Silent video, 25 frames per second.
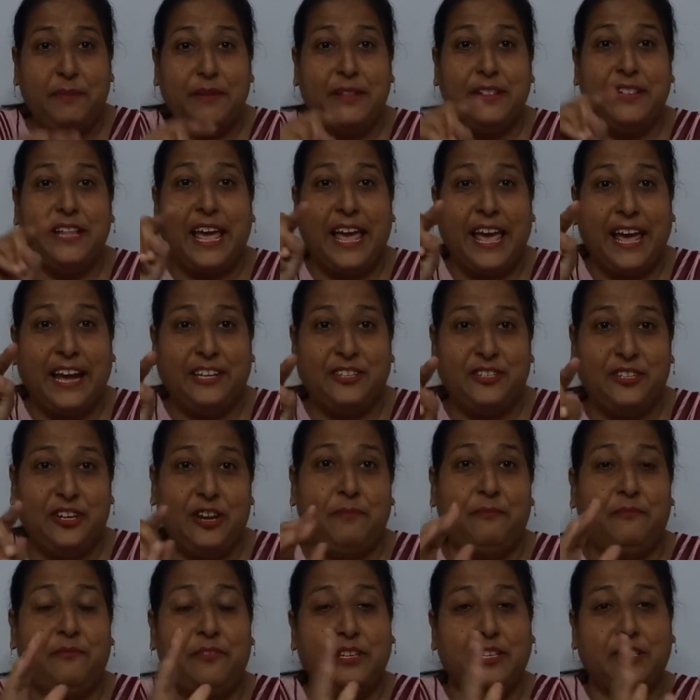in the egg
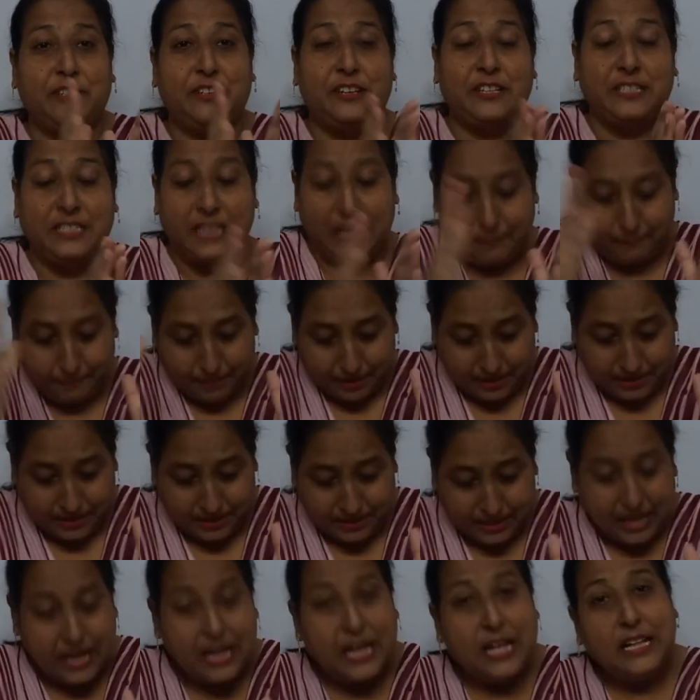shape, which resembles
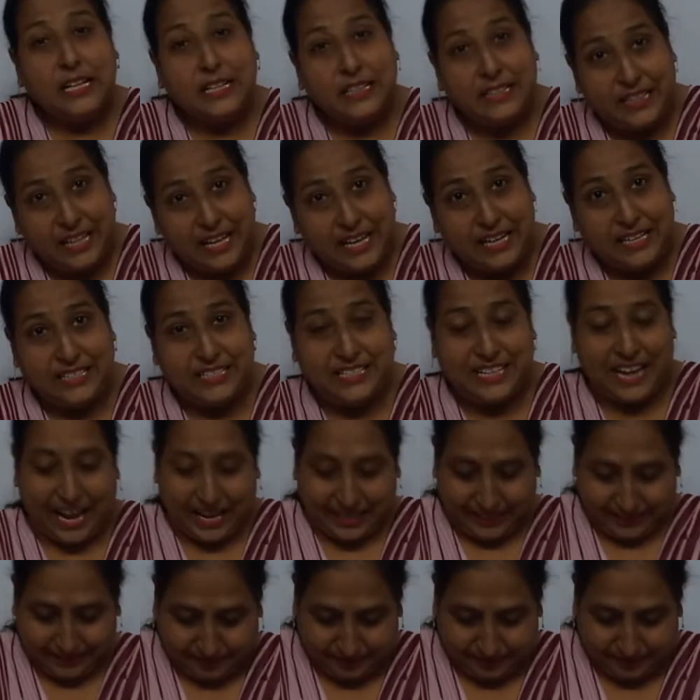think tank.